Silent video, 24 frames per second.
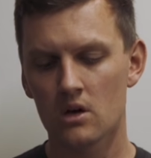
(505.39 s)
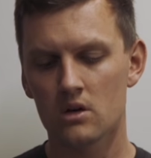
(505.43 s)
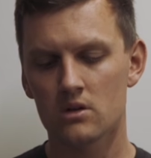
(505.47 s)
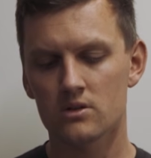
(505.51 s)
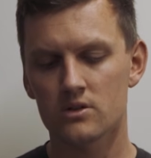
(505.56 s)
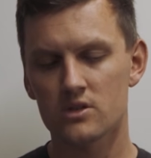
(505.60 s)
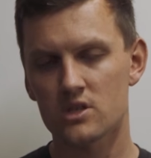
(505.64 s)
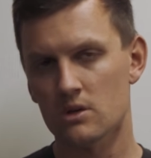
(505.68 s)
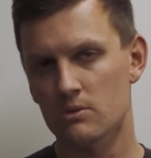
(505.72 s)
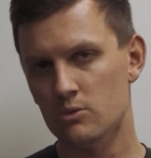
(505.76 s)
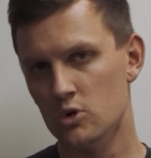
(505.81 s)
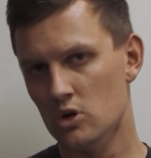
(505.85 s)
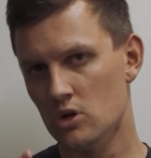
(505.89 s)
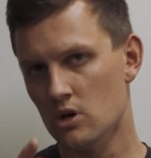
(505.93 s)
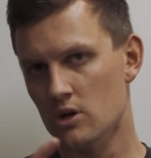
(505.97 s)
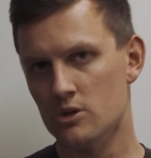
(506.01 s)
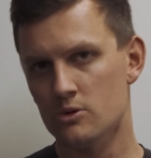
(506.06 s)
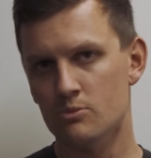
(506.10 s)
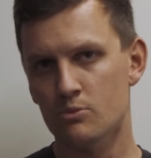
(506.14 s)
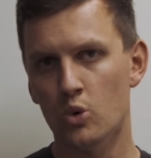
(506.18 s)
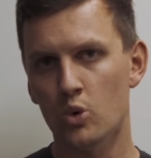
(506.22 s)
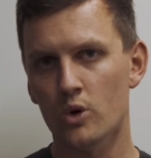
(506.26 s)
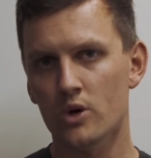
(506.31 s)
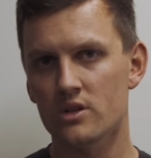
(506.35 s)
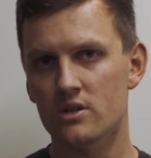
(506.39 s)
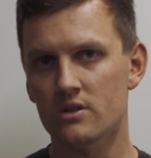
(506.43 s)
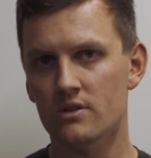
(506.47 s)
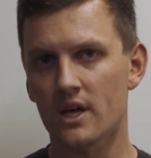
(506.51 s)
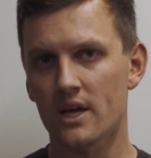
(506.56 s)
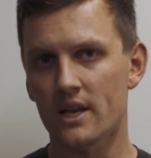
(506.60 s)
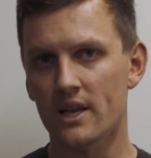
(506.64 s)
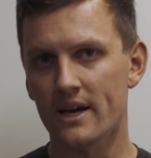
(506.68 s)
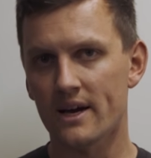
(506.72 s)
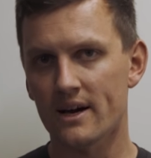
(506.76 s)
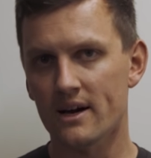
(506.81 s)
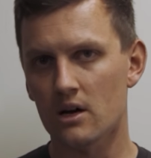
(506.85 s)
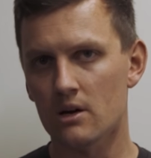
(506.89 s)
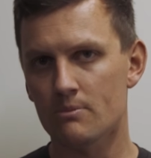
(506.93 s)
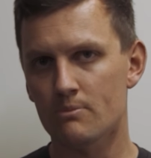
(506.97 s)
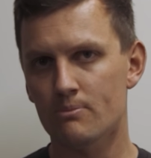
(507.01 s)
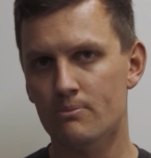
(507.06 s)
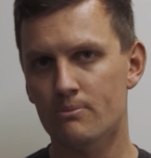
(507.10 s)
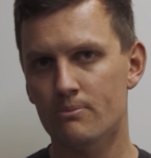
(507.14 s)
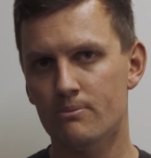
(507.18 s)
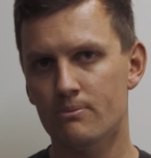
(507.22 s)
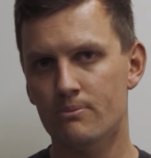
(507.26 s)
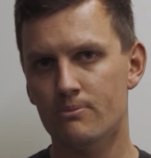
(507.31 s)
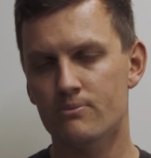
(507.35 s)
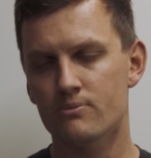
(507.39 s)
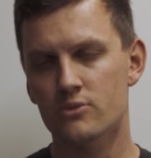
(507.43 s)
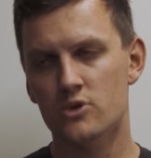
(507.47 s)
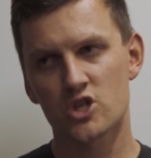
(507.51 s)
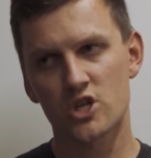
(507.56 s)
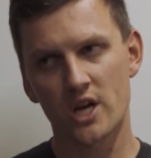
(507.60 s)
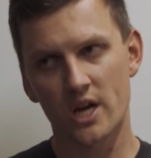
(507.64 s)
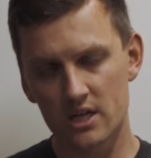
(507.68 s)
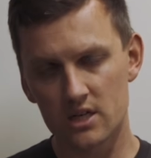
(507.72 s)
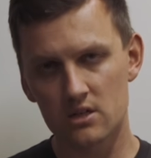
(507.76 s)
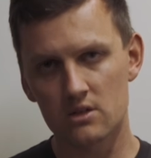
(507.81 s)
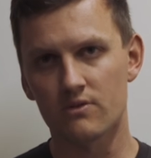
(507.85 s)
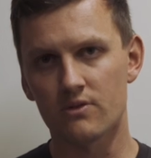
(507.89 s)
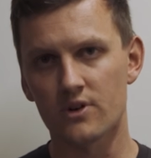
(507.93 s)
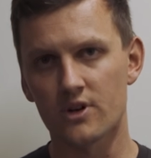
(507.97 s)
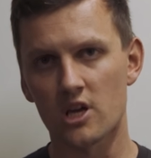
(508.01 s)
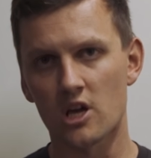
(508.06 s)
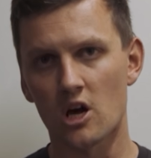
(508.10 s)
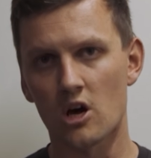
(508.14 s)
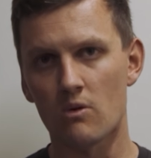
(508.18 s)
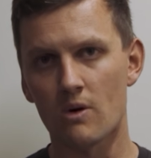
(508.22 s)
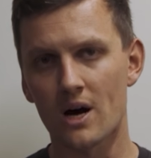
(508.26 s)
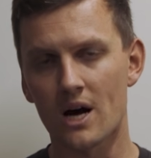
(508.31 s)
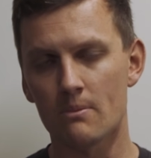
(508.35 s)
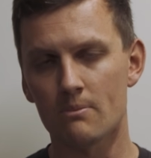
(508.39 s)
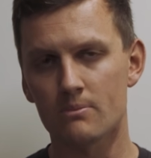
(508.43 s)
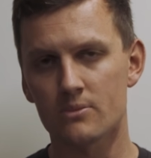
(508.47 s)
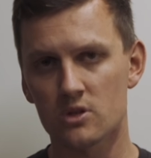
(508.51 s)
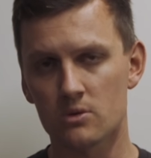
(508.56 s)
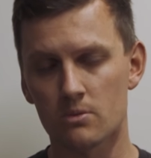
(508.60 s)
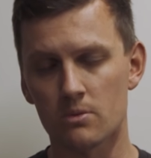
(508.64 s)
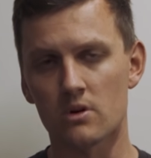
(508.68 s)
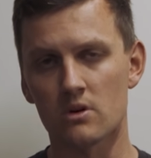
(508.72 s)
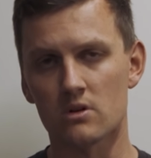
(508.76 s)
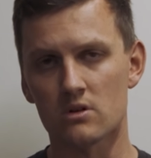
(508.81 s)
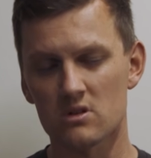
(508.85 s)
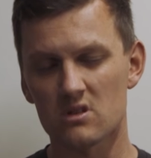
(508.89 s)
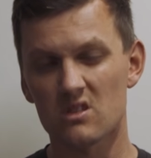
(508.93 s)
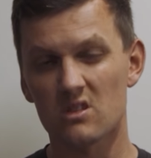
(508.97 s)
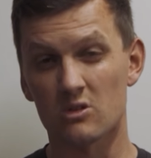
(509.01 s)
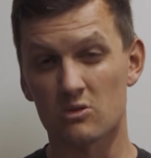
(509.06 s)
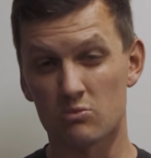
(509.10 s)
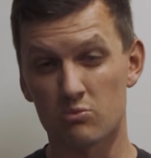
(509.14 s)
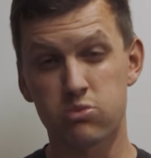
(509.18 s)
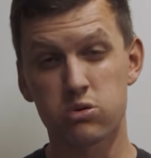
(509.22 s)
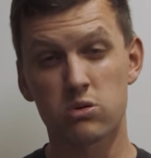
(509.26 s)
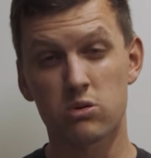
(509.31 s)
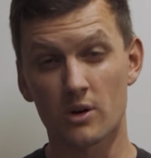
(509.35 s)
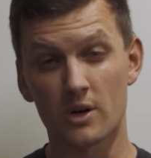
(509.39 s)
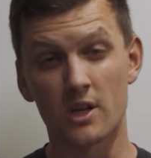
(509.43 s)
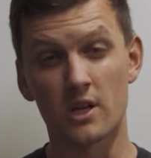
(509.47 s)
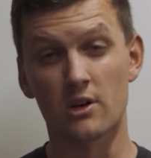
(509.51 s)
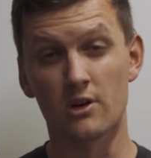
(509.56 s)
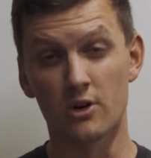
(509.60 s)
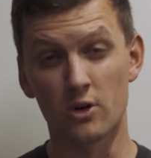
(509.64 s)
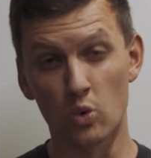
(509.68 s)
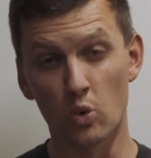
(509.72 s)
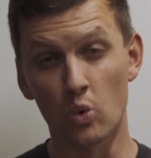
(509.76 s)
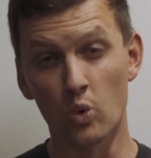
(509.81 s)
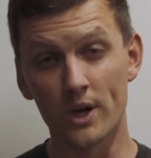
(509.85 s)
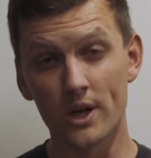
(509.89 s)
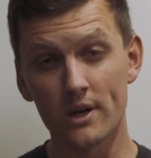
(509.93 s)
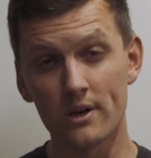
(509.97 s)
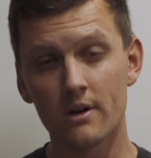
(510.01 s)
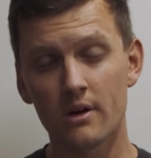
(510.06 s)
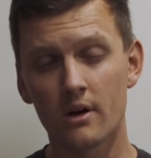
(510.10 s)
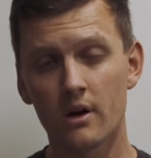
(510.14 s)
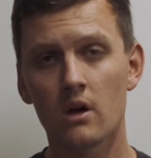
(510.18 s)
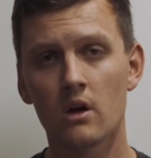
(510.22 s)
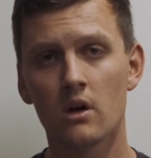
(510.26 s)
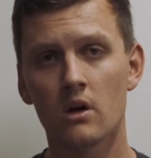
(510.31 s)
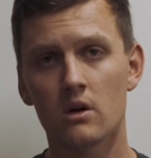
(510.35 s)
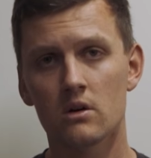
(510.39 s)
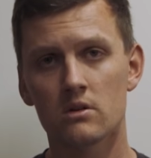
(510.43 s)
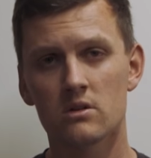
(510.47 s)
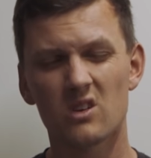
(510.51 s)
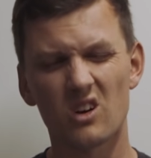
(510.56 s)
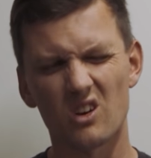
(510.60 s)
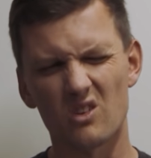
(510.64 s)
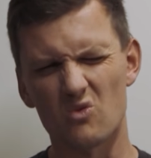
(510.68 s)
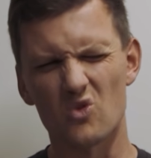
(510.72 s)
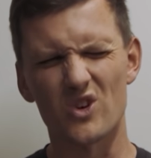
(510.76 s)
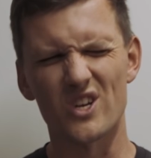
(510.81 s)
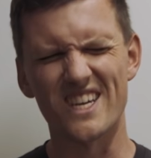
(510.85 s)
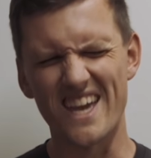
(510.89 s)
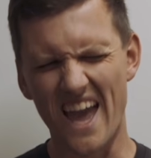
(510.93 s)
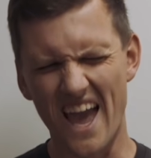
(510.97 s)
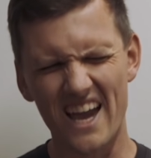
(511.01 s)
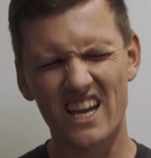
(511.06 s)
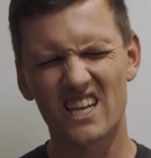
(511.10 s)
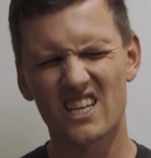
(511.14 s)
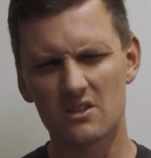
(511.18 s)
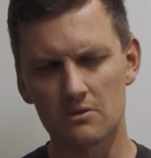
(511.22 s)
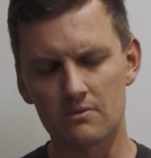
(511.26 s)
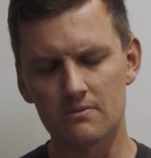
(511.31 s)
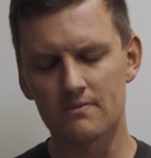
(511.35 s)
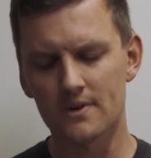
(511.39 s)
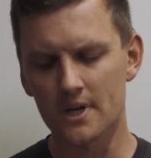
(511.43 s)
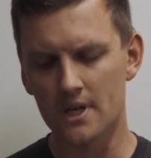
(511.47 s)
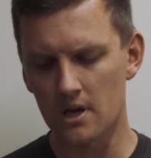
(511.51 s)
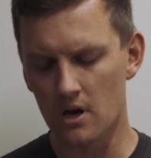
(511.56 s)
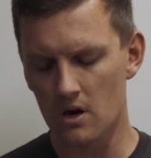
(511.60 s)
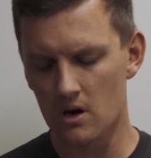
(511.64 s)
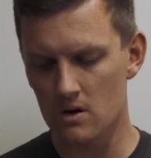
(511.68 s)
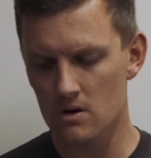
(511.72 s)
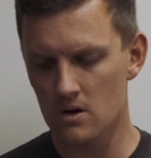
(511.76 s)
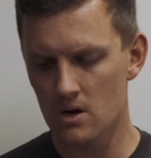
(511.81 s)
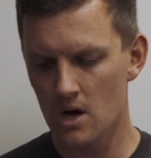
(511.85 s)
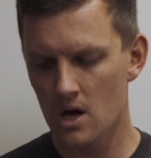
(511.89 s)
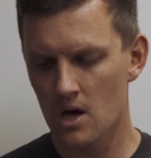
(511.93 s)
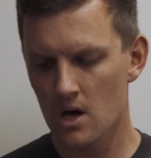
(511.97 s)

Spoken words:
And some of you guys pointed that out. I chucked a video up. To be honest, I was pretty annoyed. Kind of reactive video.